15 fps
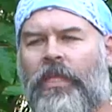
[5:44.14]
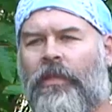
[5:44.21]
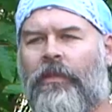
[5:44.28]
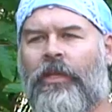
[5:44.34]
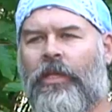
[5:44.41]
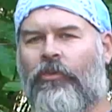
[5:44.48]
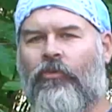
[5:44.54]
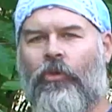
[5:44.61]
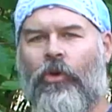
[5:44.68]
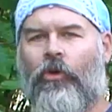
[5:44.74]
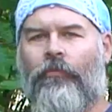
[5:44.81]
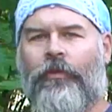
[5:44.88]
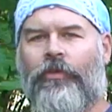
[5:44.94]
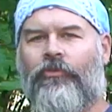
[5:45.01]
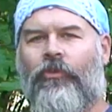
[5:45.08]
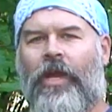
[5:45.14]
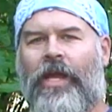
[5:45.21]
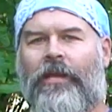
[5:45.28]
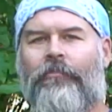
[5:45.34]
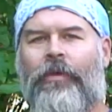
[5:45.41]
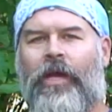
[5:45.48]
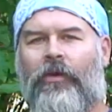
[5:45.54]
They drove a
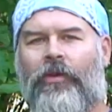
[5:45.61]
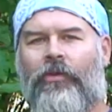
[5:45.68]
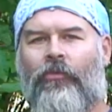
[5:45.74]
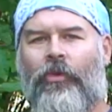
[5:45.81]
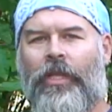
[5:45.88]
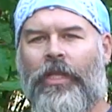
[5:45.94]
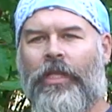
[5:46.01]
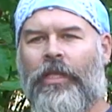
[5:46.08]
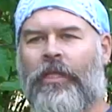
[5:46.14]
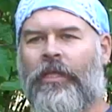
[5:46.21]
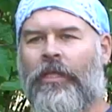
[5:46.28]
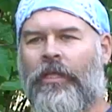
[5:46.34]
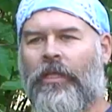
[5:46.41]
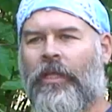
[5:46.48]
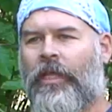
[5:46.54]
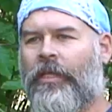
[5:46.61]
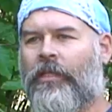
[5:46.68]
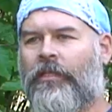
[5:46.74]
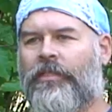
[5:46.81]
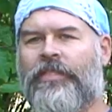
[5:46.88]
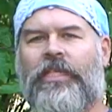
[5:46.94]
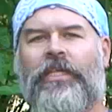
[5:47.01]
track mounted rig, like a
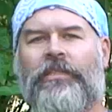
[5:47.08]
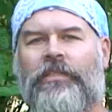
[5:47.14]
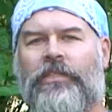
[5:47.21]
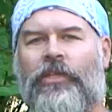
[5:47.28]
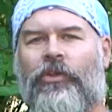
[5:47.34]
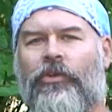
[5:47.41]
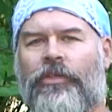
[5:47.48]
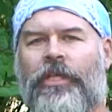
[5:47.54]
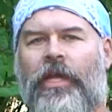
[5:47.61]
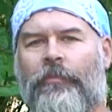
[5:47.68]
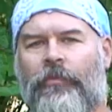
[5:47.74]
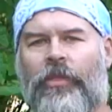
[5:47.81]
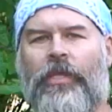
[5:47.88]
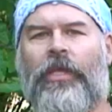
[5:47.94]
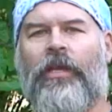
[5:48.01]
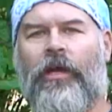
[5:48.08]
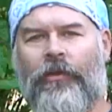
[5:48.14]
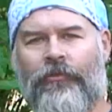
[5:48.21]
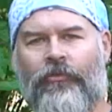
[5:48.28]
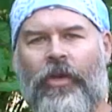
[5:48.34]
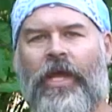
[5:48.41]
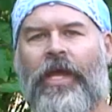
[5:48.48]
skid steer type thing on
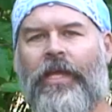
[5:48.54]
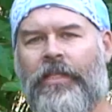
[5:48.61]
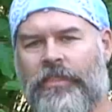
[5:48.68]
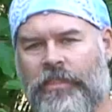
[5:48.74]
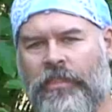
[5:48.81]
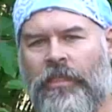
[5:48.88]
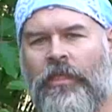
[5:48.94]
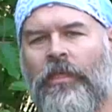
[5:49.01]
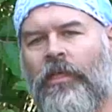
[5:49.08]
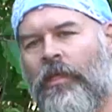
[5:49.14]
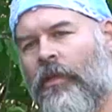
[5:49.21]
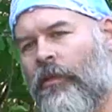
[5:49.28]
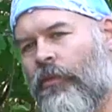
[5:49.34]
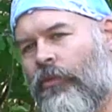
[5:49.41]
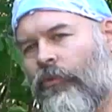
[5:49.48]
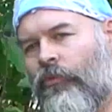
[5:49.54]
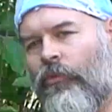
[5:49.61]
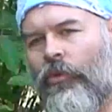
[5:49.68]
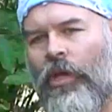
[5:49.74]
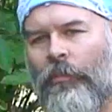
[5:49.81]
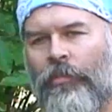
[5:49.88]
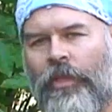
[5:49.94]
tracks,
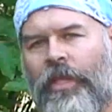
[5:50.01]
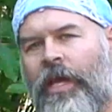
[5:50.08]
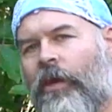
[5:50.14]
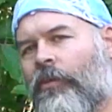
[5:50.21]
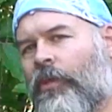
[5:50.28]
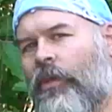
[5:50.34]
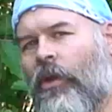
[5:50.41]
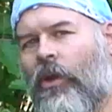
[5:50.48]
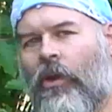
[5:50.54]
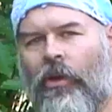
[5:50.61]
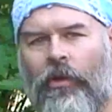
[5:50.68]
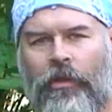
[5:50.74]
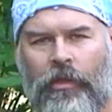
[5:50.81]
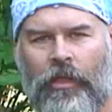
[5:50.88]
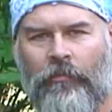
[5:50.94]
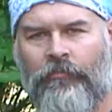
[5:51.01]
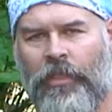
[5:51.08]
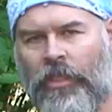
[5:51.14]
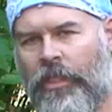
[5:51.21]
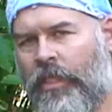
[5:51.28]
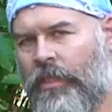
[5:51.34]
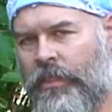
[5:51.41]
up and down the yard a
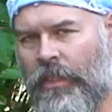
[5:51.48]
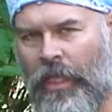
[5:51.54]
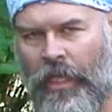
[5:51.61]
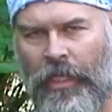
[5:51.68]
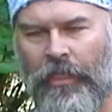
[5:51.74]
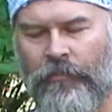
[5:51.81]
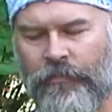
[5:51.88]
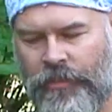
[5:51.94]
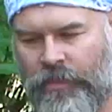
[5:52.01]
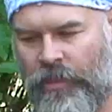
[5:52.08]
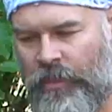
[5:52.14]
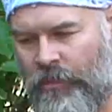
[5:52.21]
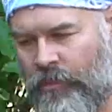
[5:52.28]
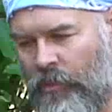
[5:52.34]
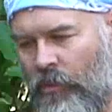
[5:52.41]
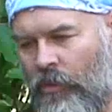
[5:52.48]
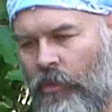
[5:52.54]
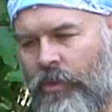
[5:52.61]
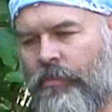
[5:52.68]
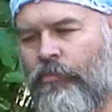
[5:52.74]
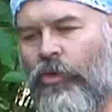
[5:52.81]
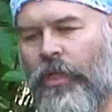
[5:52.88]
billion times, and so
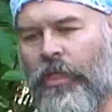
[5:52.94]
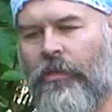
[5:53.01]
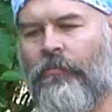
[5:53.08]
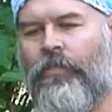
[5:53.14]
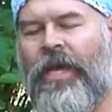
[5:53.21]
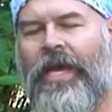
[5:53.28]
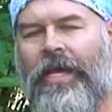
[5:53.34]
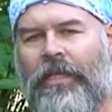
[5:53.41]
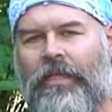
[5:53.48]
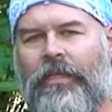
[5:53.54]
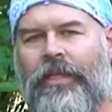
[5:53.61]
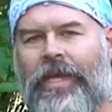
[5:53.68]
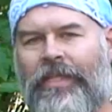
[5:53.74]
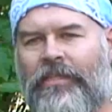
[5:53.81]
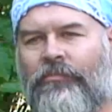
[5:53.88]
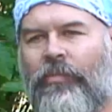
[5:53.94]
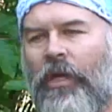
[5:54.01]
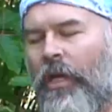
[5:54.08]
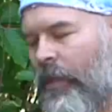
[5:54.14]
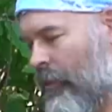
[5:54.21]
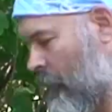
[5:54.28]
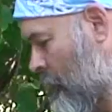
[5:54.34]
it's pretty compact in that spot,